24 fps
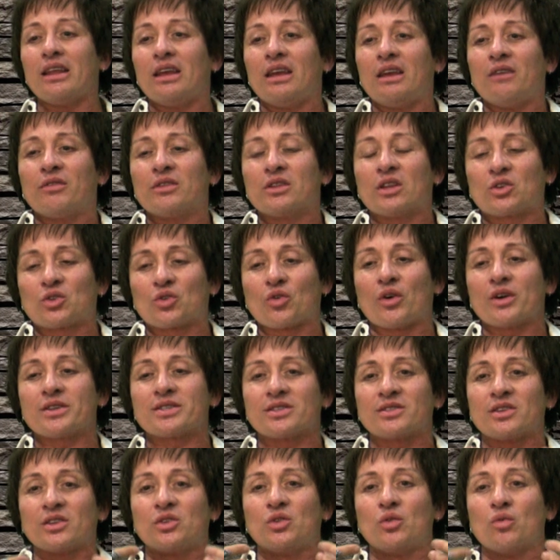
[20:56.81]
even the
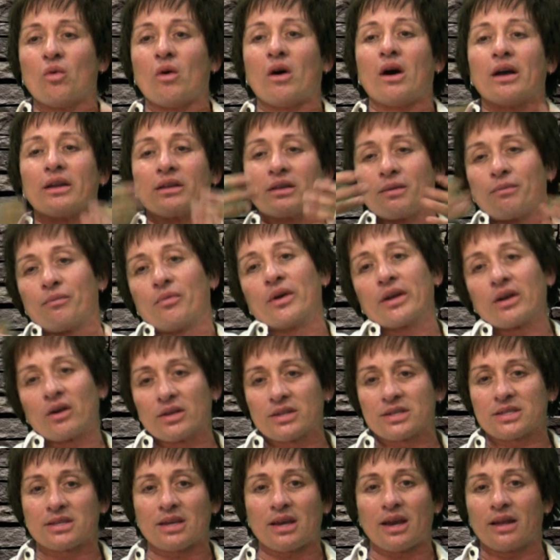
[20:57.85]
choices that you want to bring
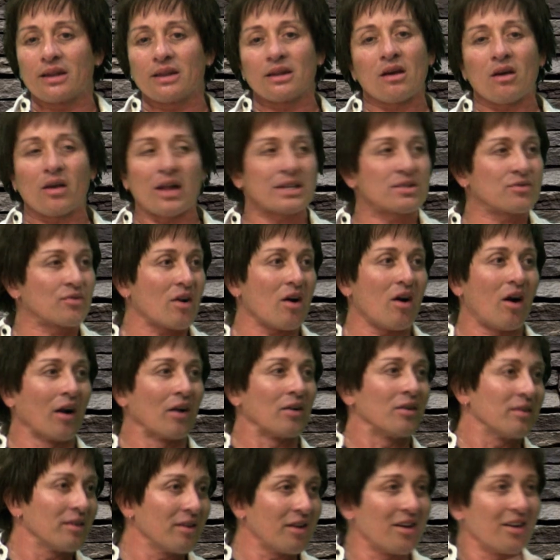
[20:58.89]
on set. No, that's
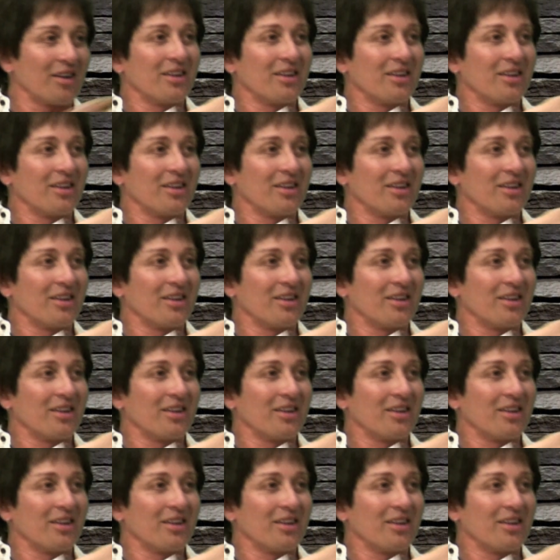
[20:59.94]
wrong.